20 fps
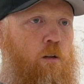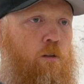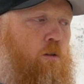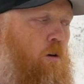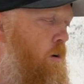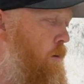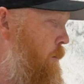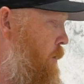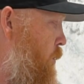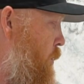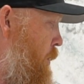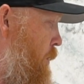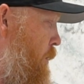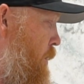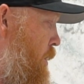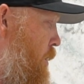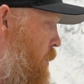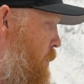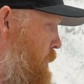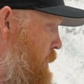But we
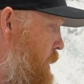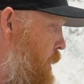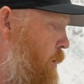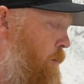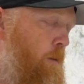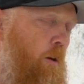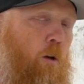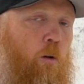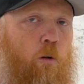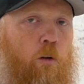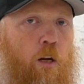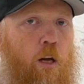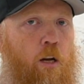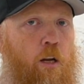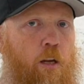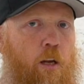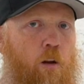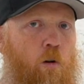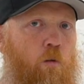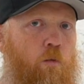want to always help you kind
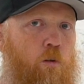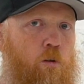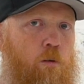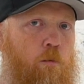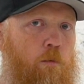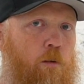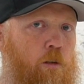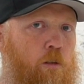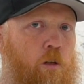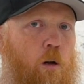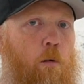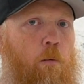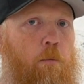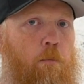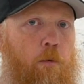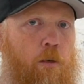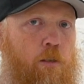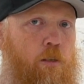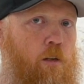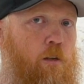of get over some of these
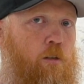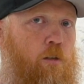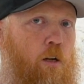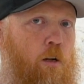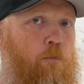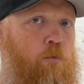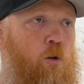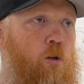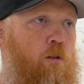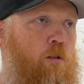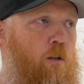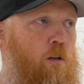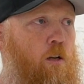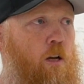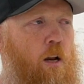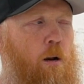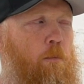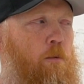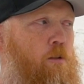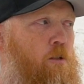common misconceptions and
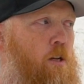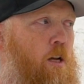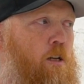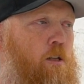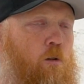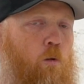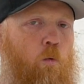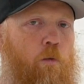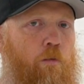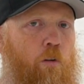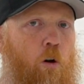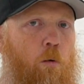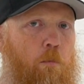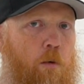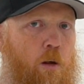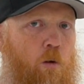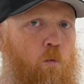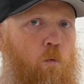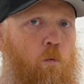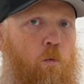kind of mistakes that we've all
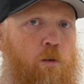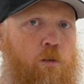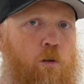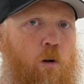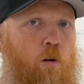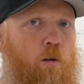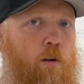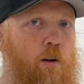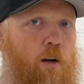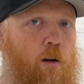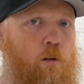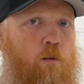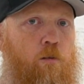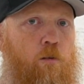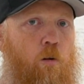made when we started out.